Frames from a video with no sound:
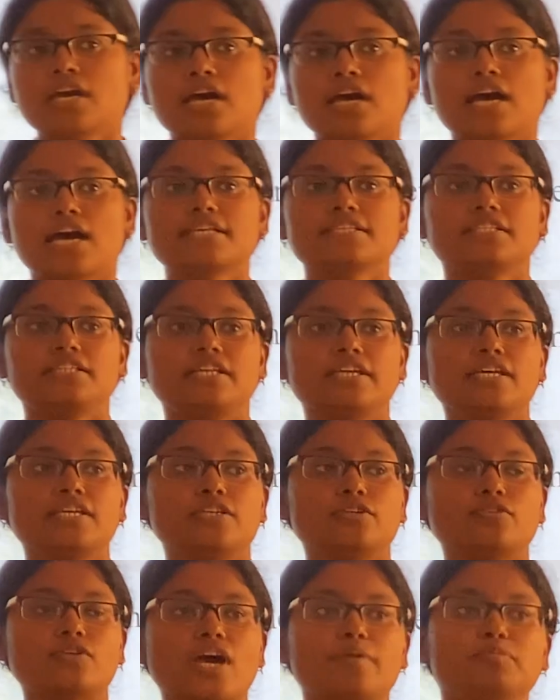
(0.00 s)
As it
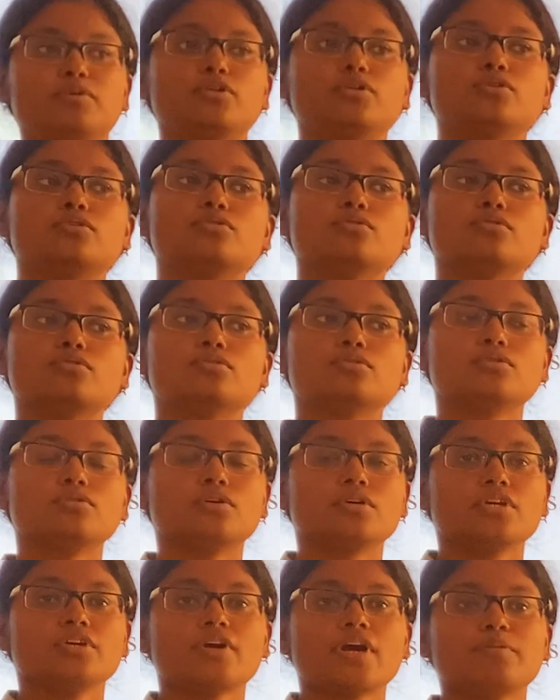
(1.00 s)
is, you have to
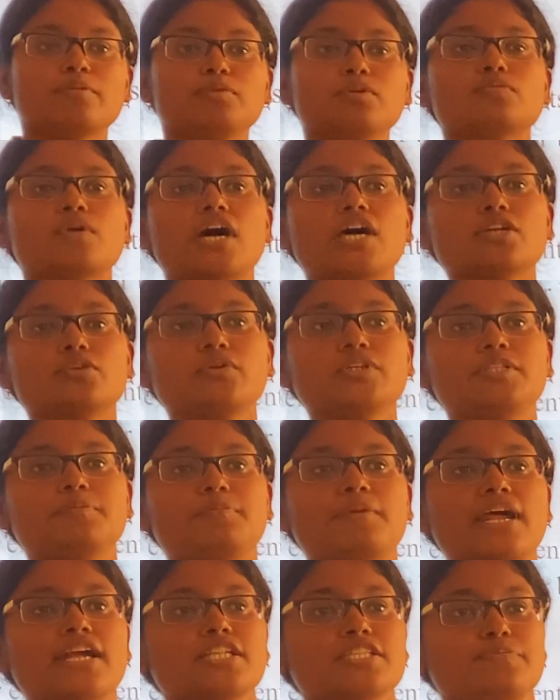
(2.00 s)
work with
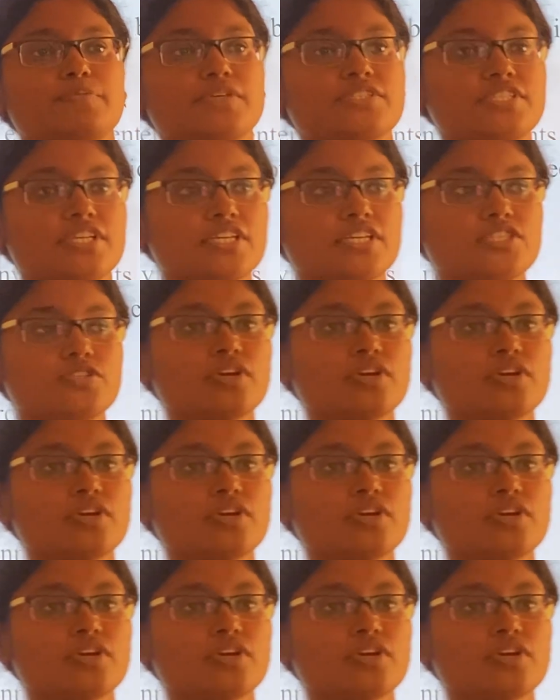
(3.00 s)
plant species.